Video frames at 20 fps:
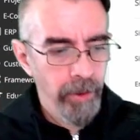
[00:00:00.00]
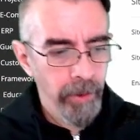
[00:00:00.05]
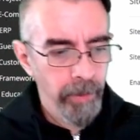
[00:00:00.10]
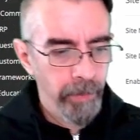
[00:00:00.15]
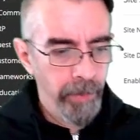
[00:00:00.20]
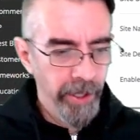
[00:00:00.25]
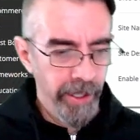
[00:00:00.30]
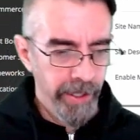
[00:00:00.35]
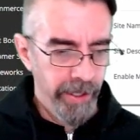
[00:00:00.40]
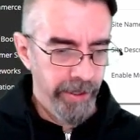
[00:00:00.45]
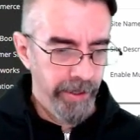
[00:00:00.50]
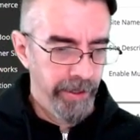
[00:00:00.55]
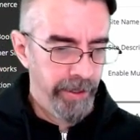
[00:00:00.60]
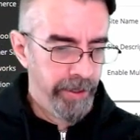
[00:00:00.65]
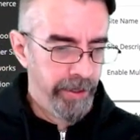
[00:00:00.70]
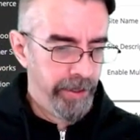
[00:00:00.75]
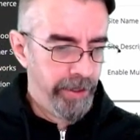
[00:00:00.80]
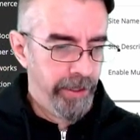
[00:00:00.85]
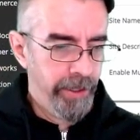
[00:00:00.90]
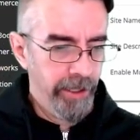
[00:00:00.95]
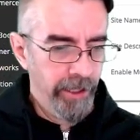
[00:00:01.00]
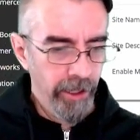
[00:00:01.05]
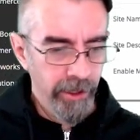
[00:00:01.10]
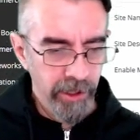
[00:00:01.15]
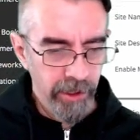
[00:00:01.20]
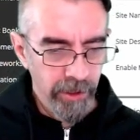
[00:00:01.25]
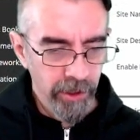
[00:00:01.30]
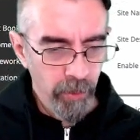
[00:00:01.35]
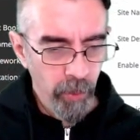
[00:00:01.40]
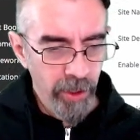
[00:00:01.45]
But
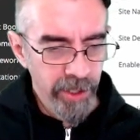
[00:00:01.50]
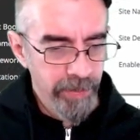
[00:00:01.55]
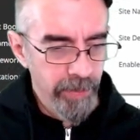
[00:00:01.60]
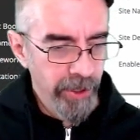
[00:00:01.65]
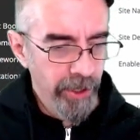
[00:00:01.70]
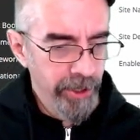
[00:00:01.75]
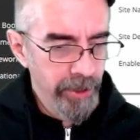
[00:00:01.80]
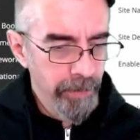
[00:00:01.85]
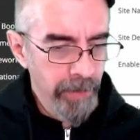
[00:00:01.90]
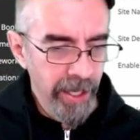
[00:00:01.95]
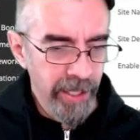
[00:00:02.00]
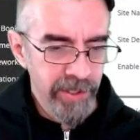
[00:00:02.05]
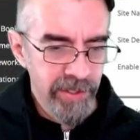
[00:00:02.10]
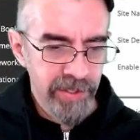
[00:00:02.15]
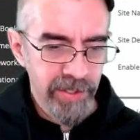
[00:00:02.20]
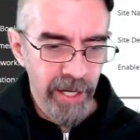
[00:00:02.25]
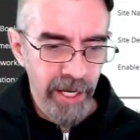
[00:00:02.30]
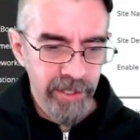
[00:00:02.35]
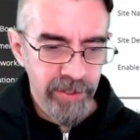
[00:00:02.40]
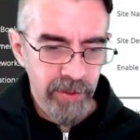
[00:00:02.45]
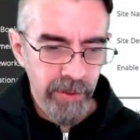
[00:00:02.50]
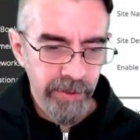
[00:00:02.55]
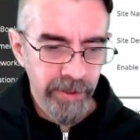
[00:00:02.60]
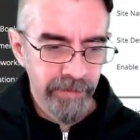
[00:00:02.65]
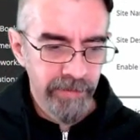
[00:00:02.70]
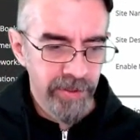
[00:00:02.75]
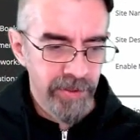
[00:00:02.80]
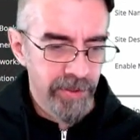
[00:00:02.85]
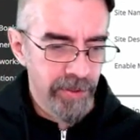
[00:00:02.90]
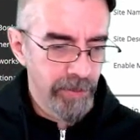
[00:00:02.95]
you want it to be on your main site, so you leave
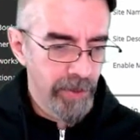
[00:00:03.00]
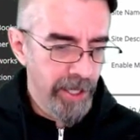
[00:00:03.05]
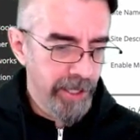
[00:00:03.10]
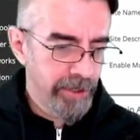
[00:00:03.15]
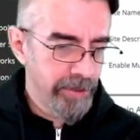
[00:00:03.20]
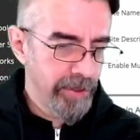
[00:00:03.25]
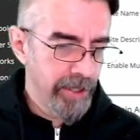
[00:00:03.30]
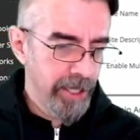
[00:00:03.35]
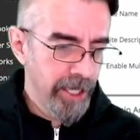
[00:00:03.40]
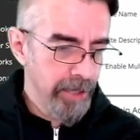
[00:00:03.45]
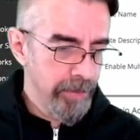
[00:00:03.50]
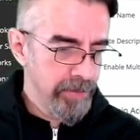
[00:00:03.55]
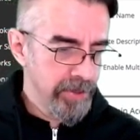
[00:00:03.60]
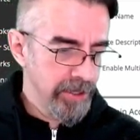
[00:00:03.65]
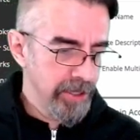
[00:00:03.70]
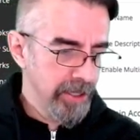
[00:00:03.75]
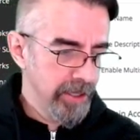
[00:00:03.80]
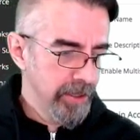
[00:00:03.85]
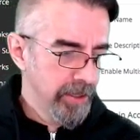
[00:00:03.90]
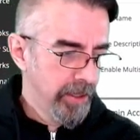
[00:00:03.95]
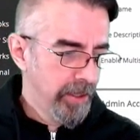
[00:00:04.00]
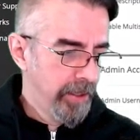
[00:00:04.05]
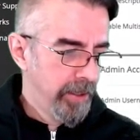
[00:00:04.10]
this directory empty.